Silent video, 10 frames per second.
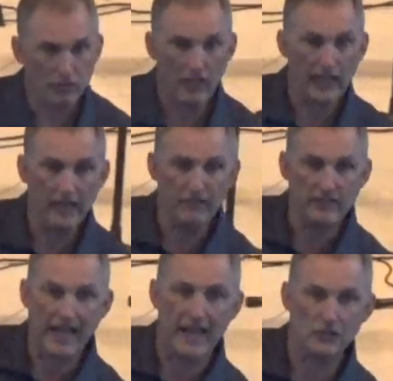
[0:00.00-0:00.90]

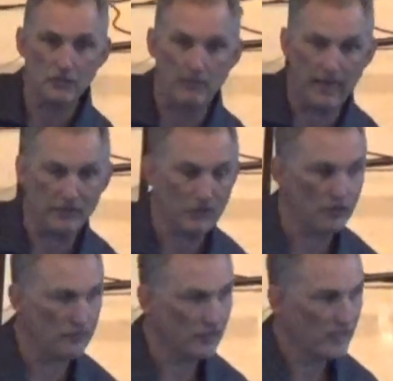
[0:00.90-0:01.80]
slave
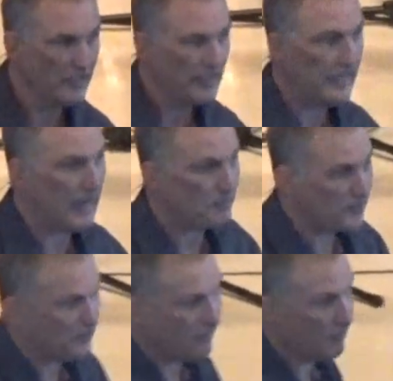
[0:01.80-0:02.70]
taskmasters
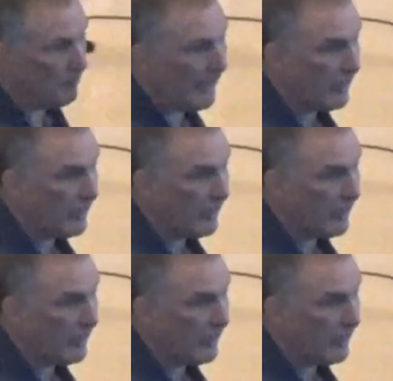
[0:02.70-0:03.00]
taps us on the